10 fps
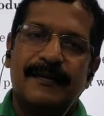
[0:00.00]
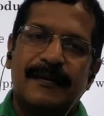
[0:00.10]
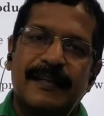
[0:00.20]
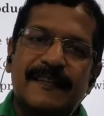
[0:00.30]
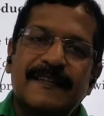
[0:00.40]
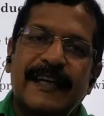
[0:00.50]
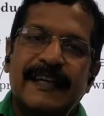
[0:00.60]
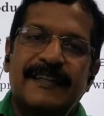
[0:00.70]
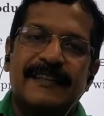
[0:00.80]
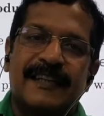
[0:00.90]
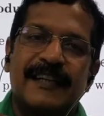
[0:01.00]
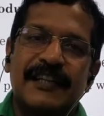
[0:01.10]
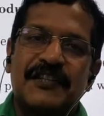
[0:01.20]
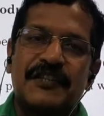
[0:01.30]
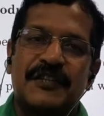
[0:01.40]
Let us connect the
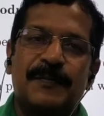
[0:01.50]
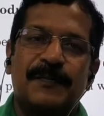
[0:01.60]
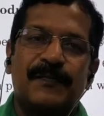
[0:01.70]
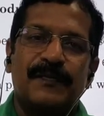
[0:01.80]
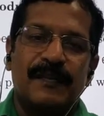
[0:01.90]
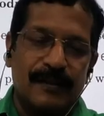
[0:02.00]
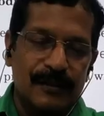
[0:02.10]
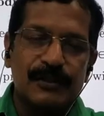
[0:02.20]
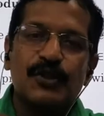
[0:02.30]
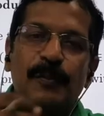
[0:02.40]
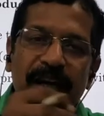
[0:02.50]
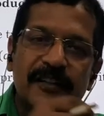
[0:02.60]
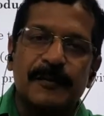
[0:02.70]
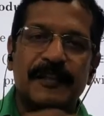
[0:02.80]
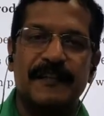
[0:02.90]
relationship to
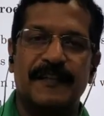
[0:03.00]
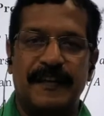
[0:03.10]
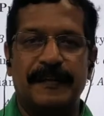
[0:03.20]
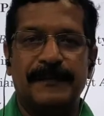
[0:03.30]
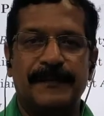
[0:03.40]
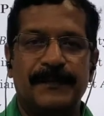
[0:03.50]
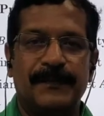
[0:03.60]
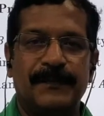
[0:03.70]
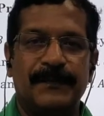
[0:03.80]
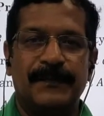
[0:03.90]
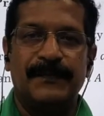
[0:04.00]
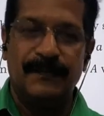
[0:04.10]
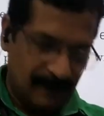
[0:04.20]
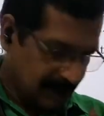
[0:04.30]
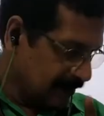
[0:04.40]
mathematics here.
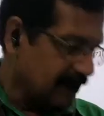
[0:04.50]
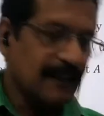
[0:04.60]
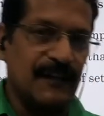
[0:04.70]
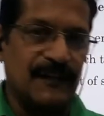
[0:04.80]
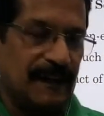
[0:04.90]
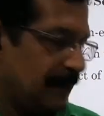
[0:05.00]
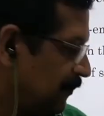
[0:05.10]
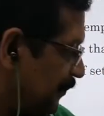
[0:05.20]
Let us see.